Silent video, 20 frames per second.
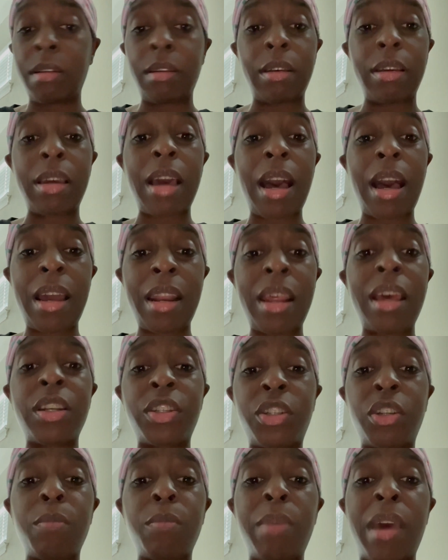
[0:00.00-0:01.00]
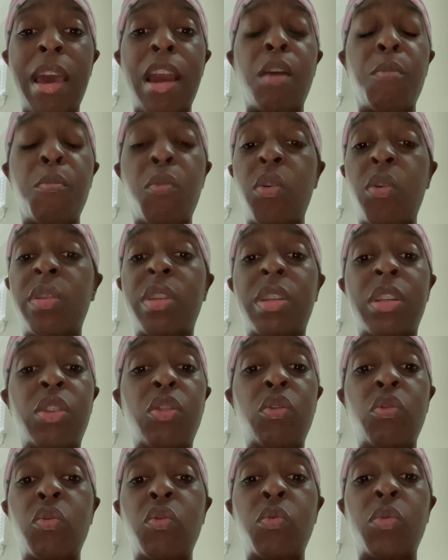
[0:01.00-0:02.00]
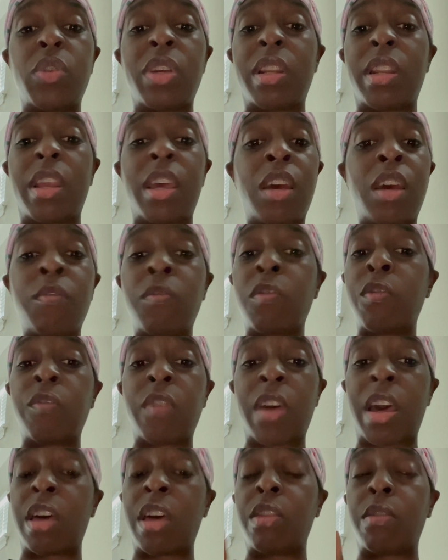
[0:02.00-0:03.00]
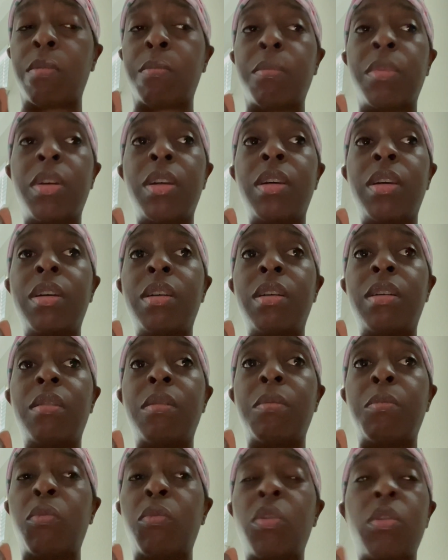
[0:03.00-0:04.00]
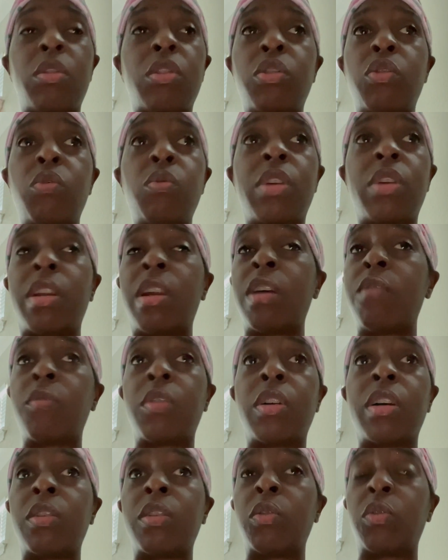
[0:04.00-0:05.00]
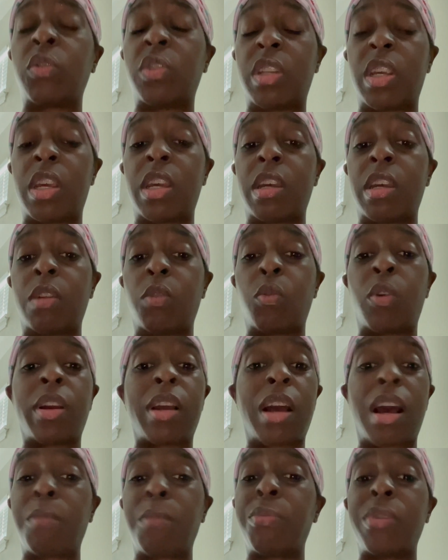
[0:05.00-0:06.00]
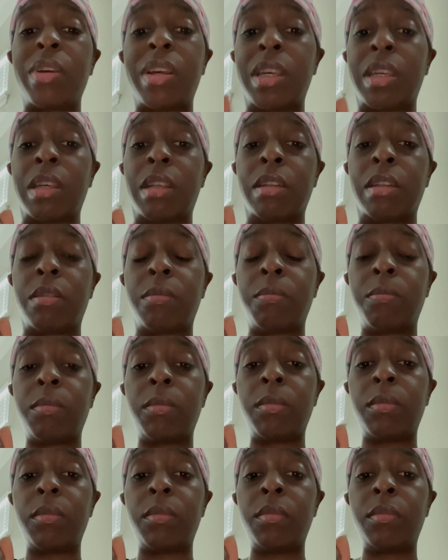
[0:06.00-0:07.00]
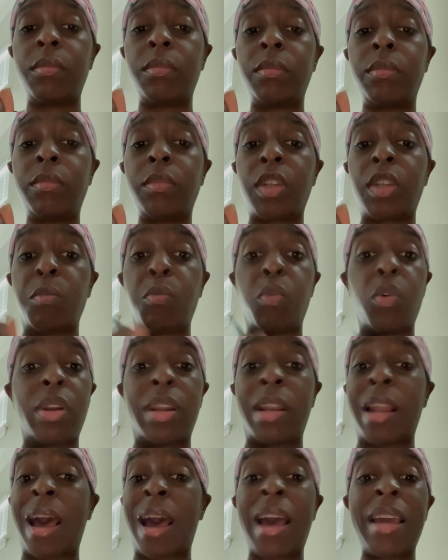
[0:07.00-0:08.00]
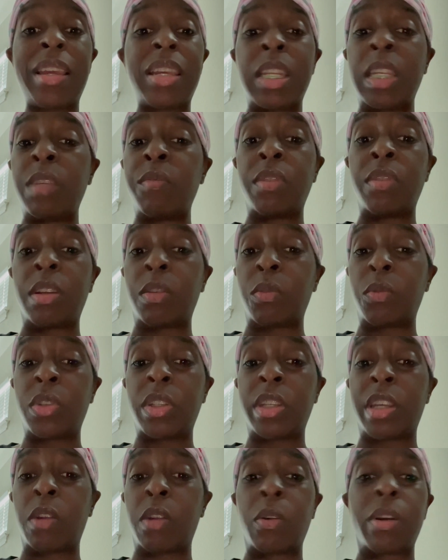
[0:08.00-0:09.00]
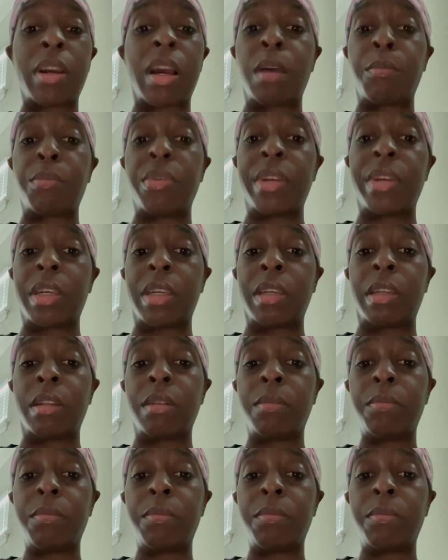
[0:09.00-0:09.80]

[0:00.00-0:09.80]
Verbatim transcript: God has your back more than you can ever fathom, more than you can ever understand or comprehend, more than I can even understand or comprehend.